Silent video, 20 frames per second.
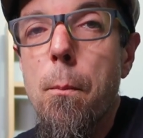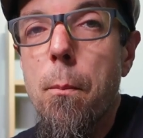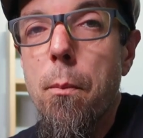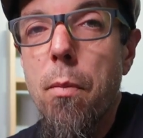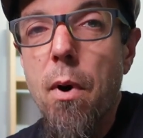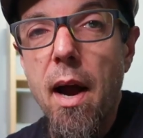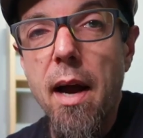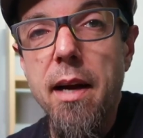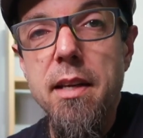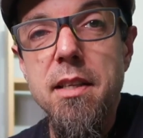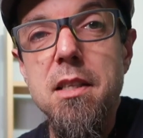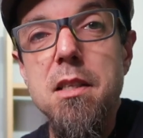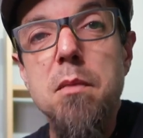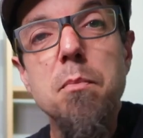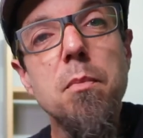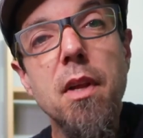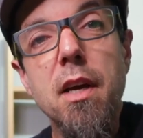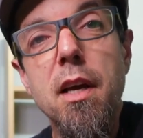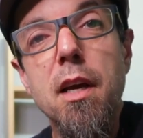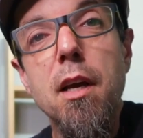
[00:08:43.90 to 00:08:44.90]
Practice
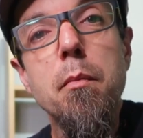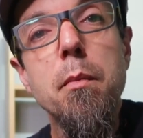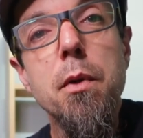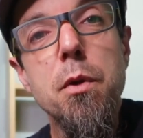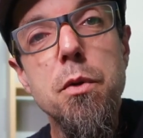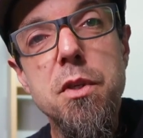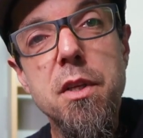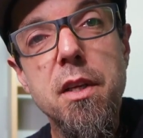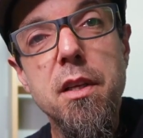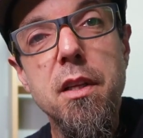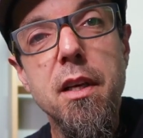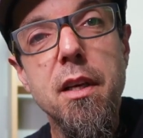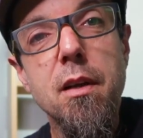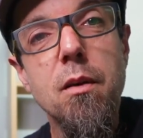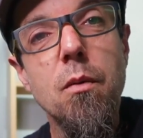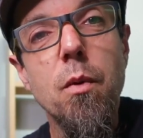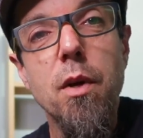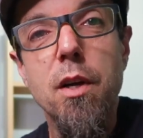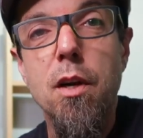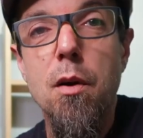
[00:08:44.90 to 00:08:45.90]
playing musically
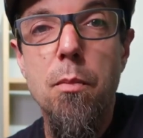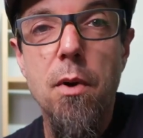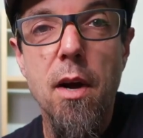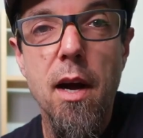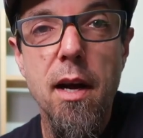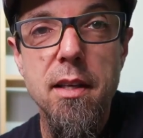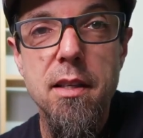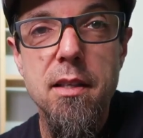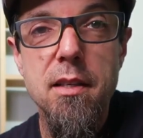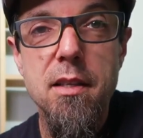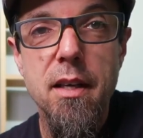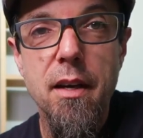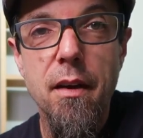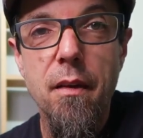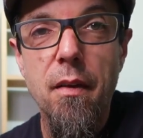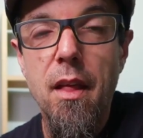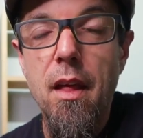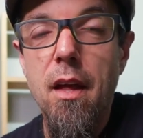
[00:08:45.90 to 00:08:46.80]
when you're practicing.